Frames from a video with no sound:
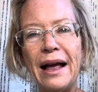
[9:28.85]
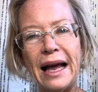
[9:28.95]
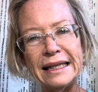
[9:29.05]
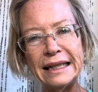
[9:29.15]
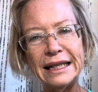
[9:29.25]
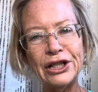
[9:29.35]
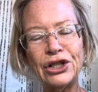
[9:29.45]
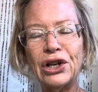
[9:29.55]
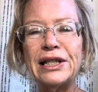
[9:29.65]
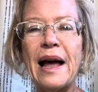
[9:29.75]
until it
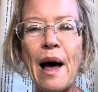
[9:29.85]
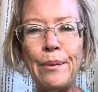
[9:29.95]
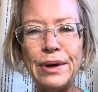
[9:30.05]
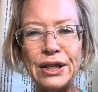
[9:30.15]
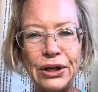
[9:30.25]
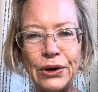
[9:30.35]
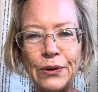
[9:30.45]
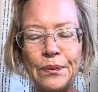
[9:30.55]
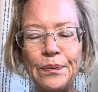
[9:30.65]
starts to happen to you.